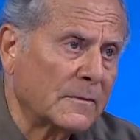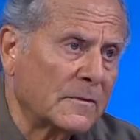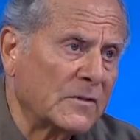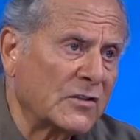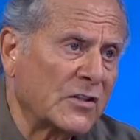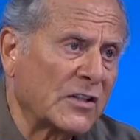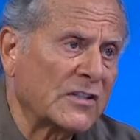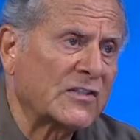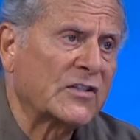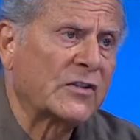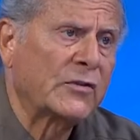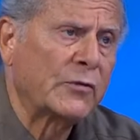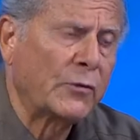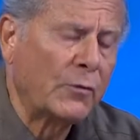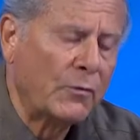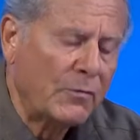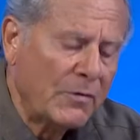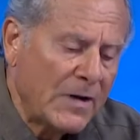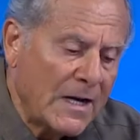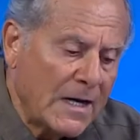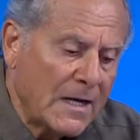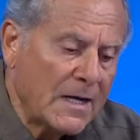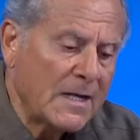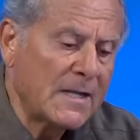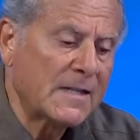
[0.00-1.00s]
Just
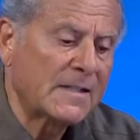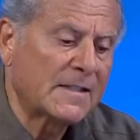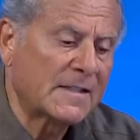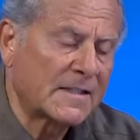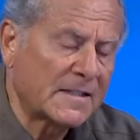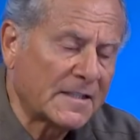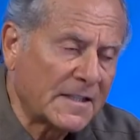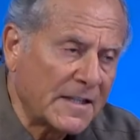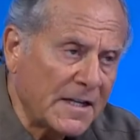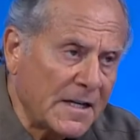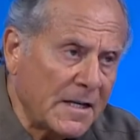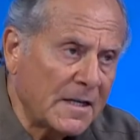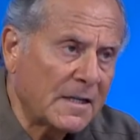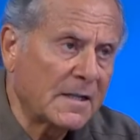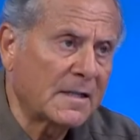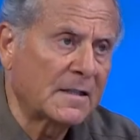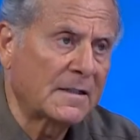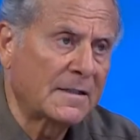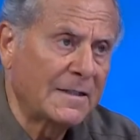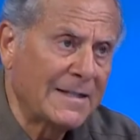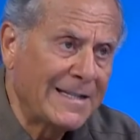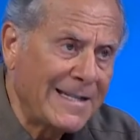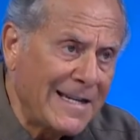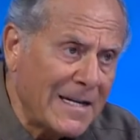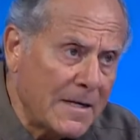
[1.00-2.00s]
really seek
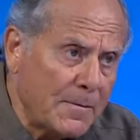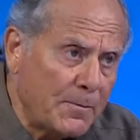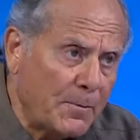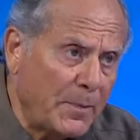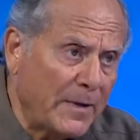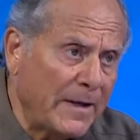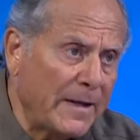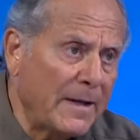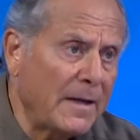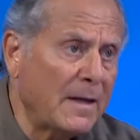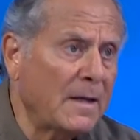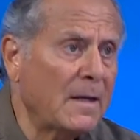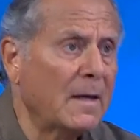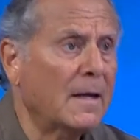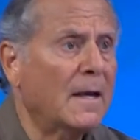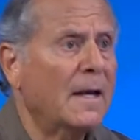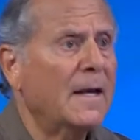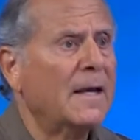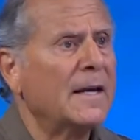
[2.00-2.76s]
deeply